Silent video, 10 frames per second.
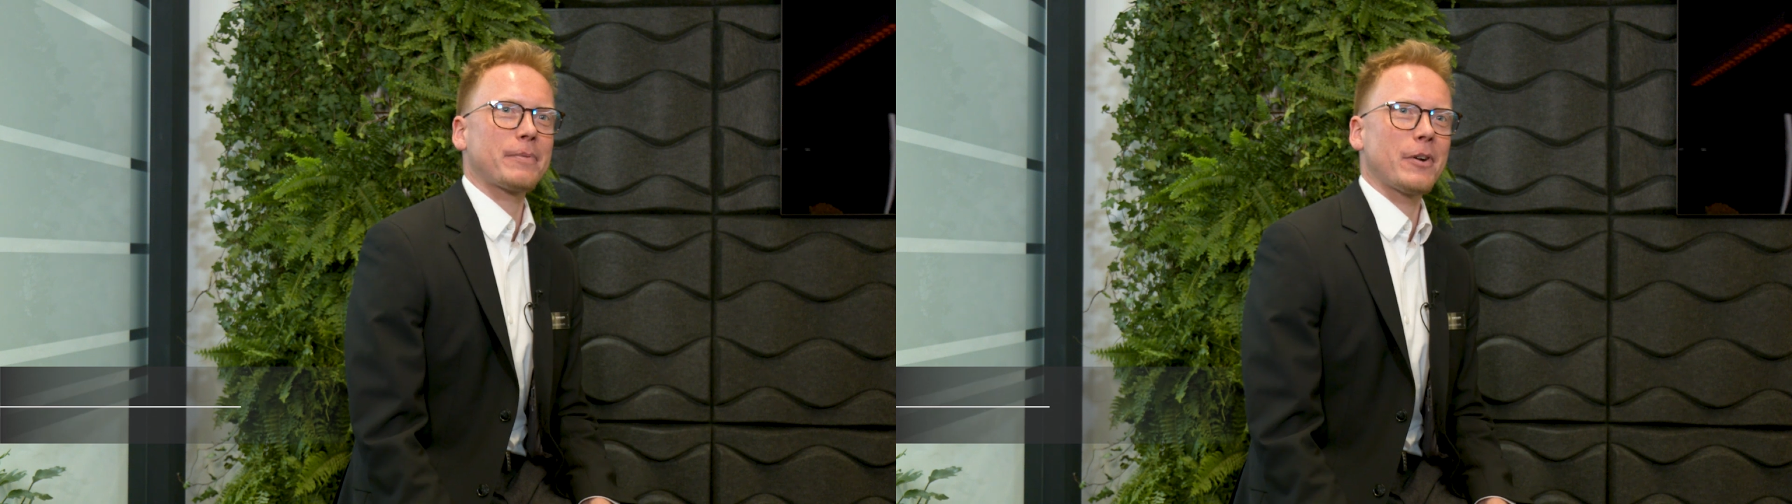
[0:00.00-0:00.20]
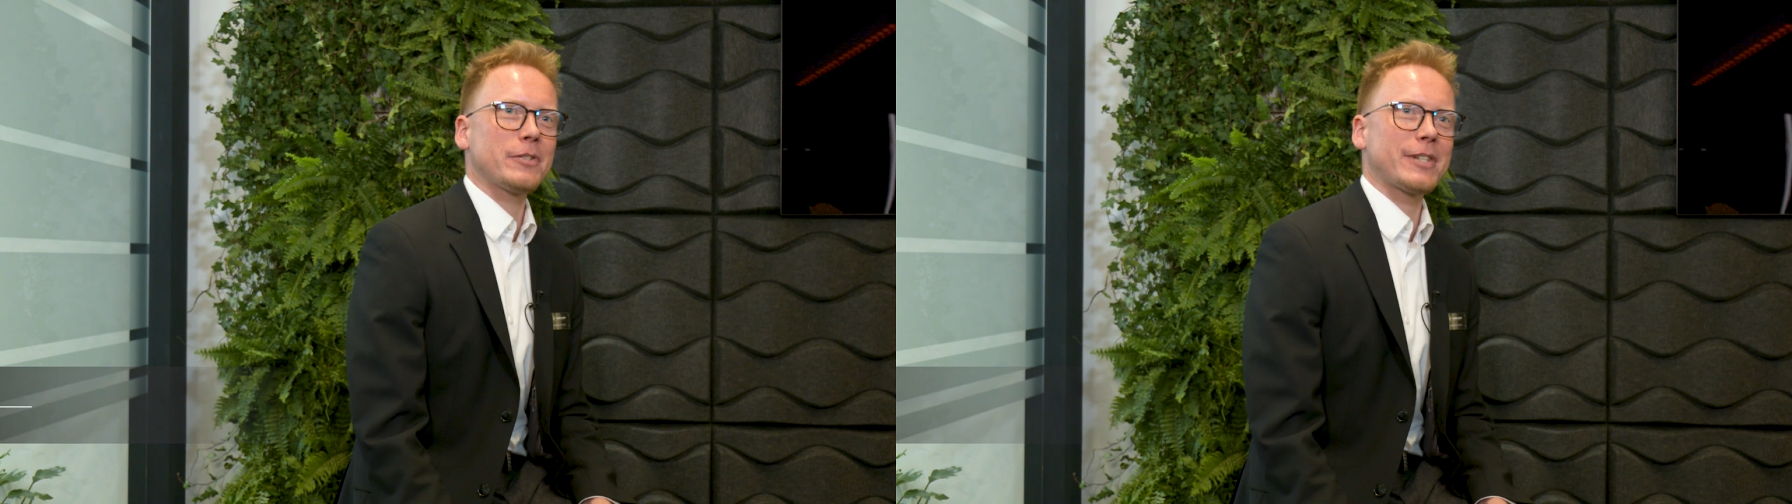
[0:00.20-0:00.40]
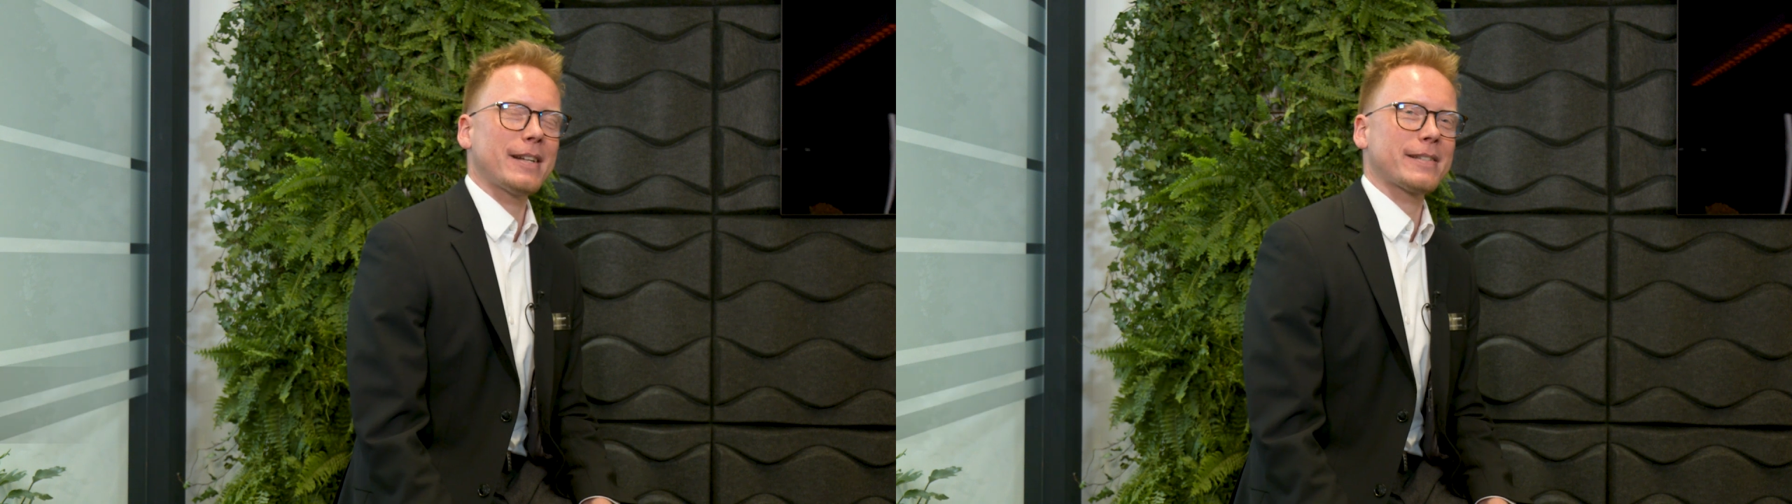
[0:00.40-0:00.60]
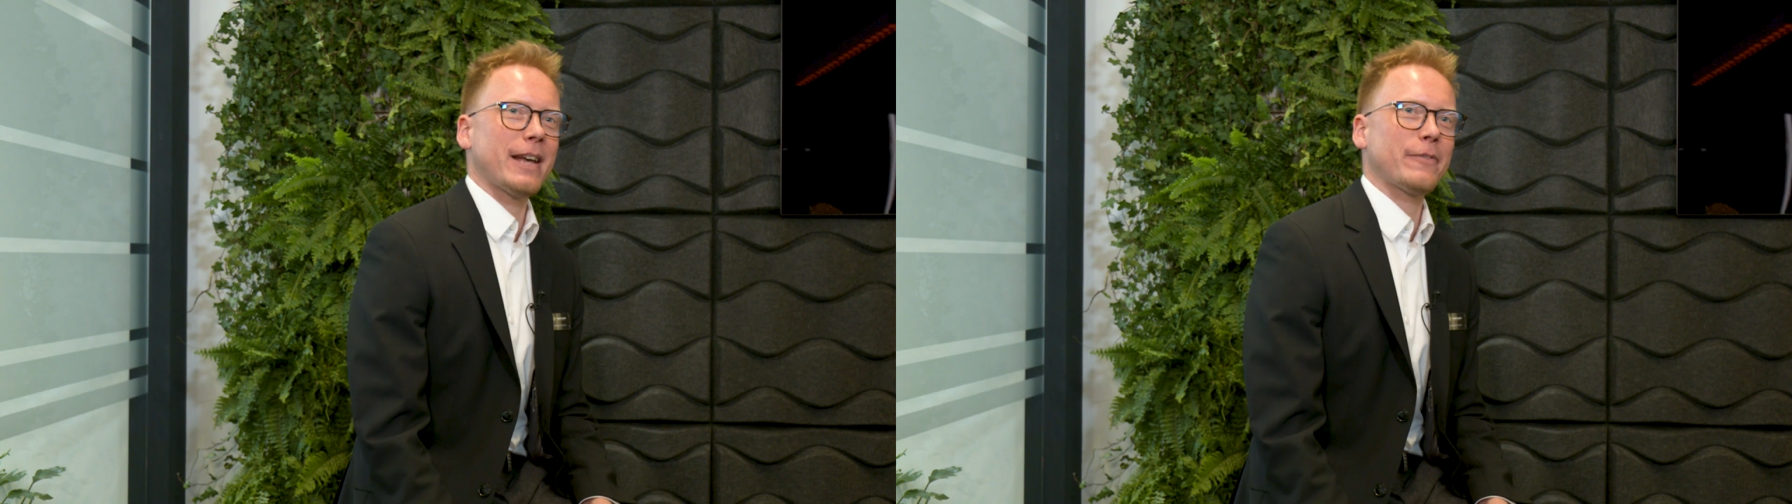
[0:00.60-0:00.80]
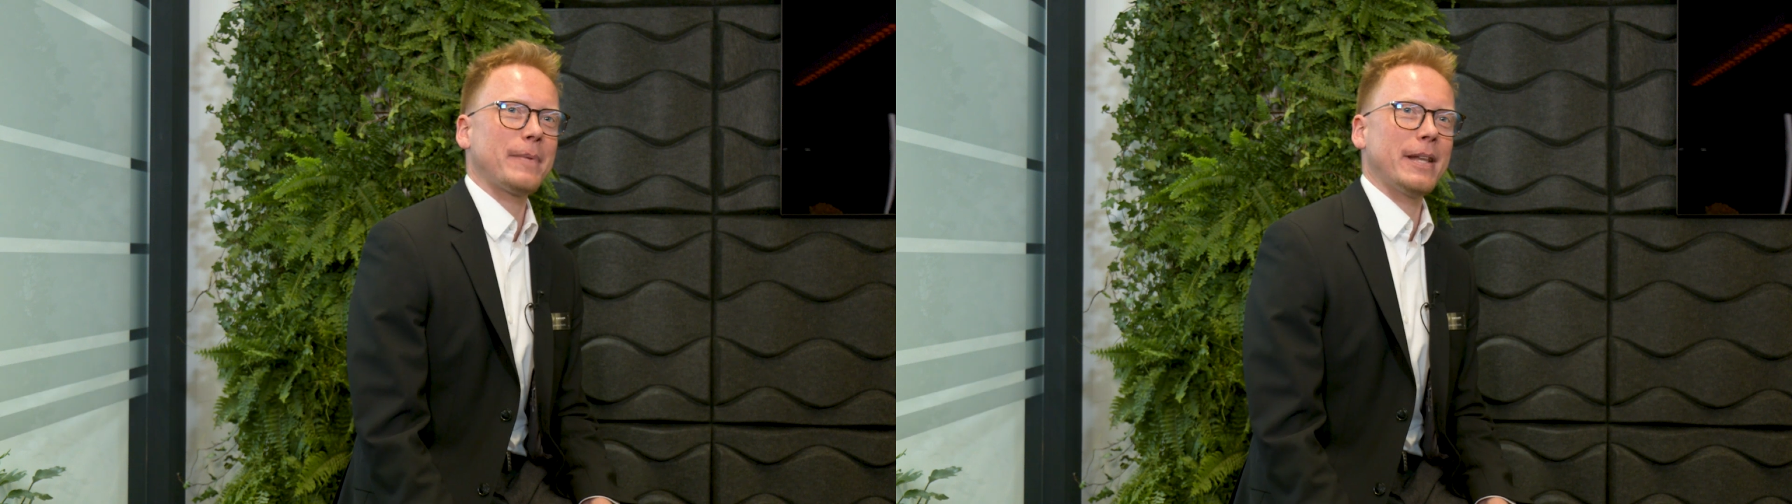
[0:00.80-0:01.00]
projects
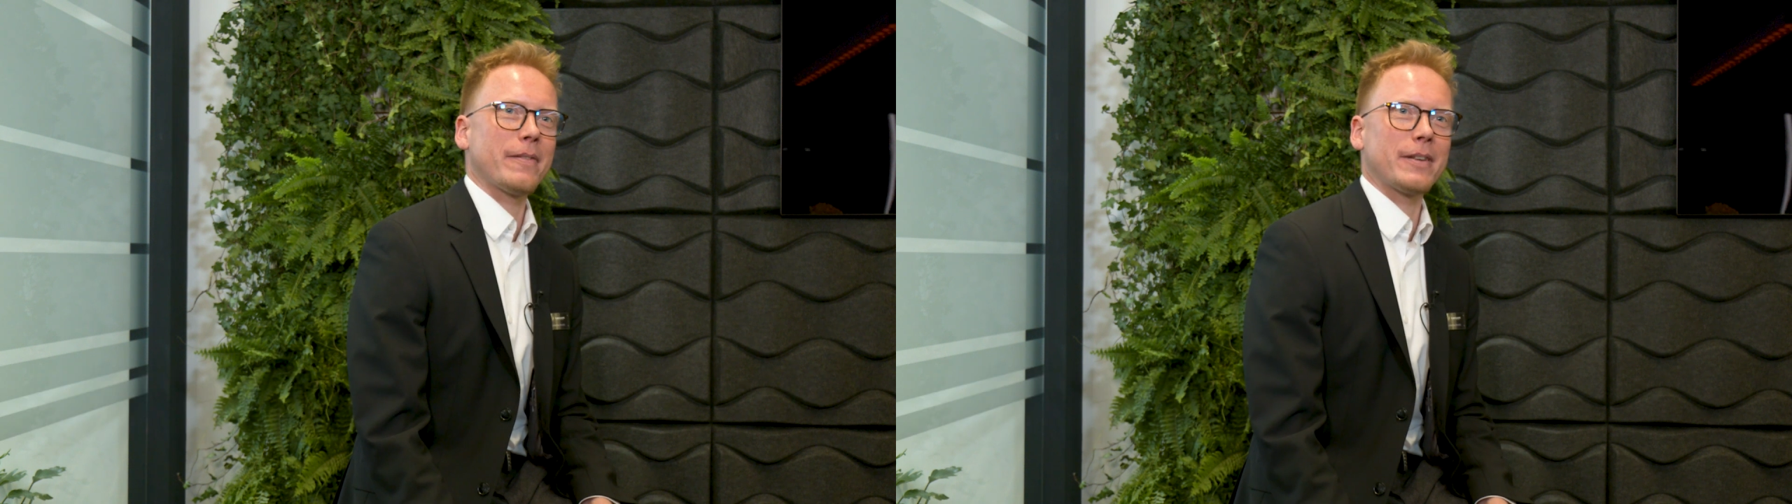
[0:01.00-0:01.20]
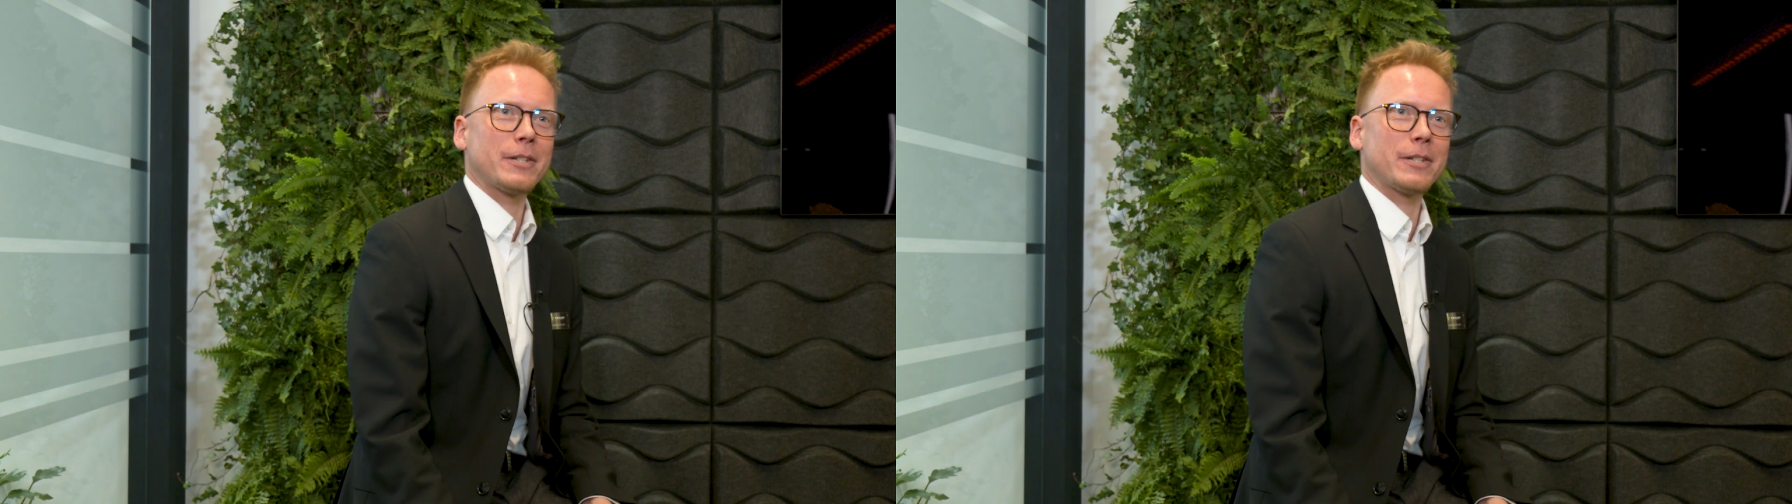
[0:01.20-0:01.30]
have been on the